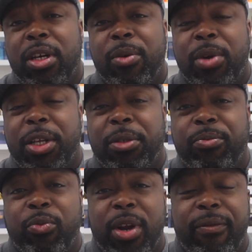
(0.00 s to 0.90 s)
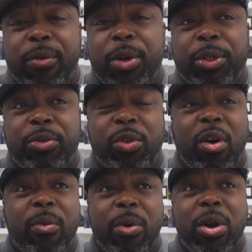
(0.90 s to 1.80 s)
When I first
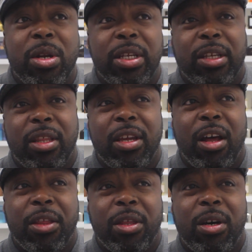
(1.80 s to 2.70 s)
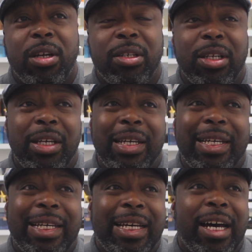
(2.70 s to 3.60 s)
started wearing this, I thought
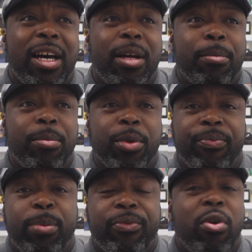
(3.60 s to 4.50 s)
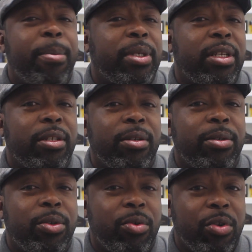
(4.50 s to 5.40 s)
the performance isn't
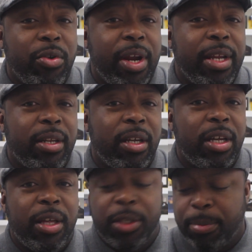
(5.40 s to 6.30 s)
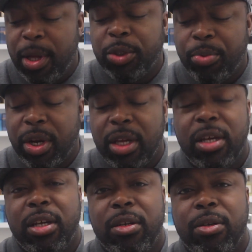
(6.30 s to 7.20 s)
too great. It smells pretty
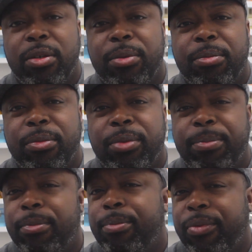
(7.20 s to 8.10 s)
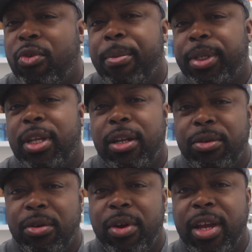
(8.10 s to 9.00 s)
good. performance not
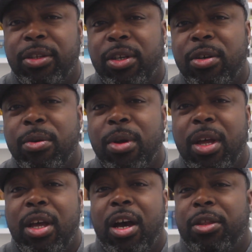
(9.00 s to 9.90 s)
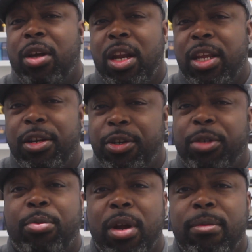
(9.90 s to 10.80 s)
too great, so I thought I needed to
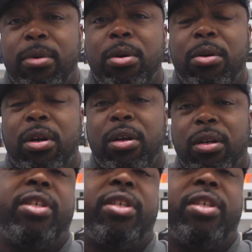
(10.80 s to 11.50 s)
spray more.